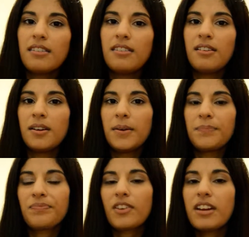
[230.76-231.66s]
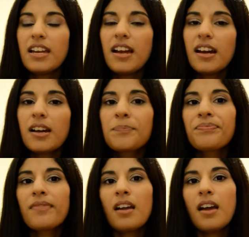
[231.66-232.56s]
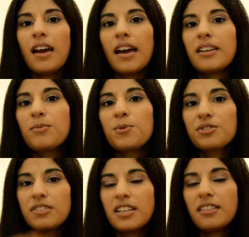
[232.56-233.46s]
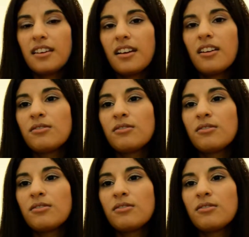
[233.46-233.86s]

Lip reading: the gray hair and it will stick there